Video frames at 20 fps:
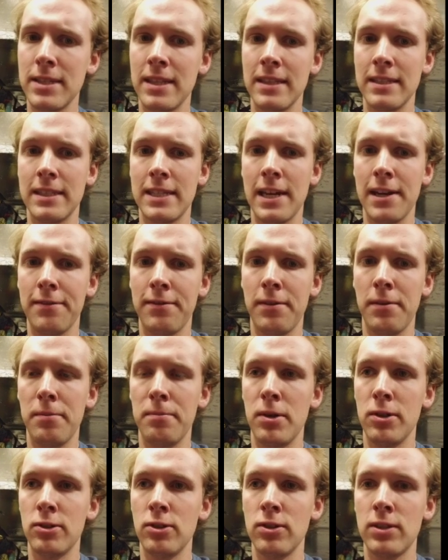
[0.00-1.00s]
in the state of an
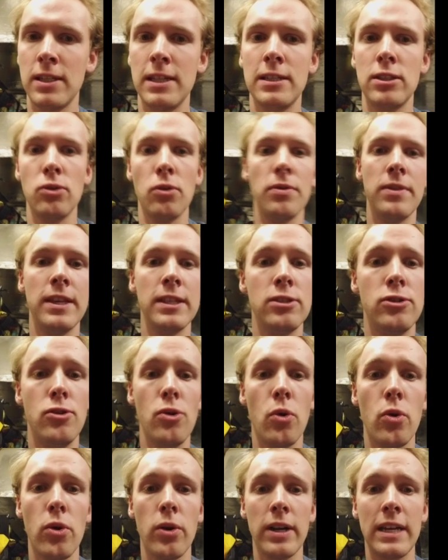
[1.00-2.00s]
emergency, so this
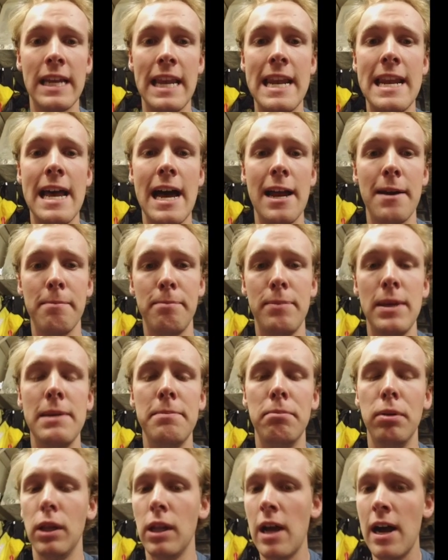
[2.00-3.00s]
door cannot be
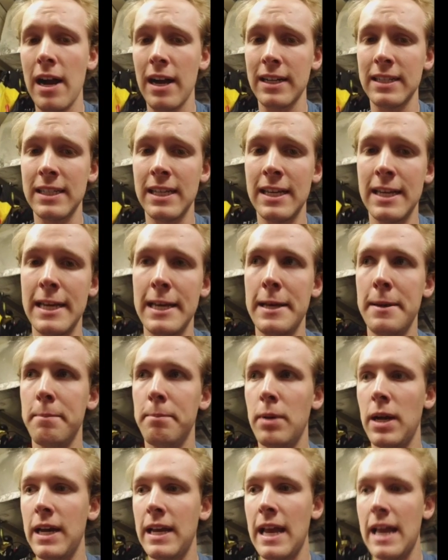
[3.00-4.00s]
blocked
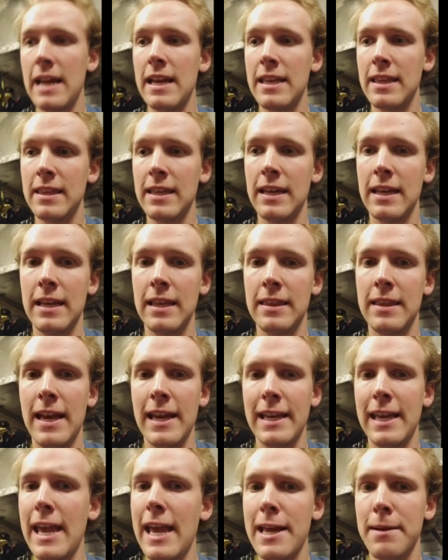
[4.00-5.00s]
by anything
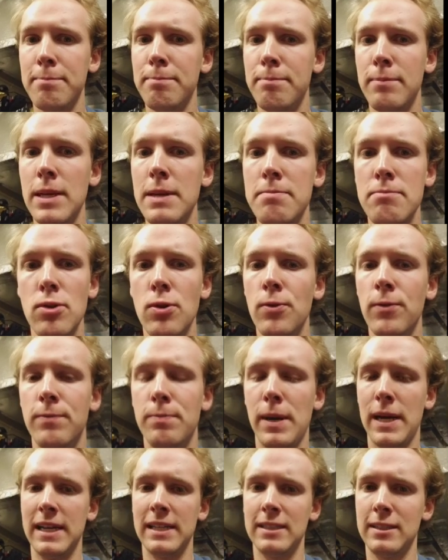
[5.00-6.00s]
that can't be moved
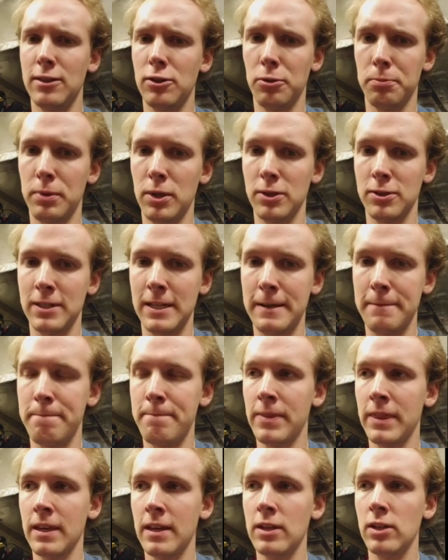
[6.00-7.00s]
by a single person.
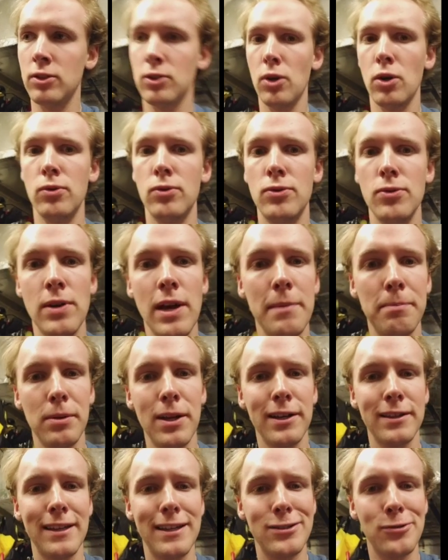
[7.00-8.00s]
So do not
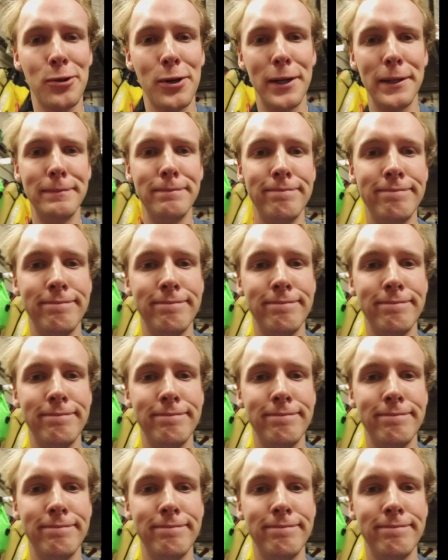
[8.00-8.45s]
block that door.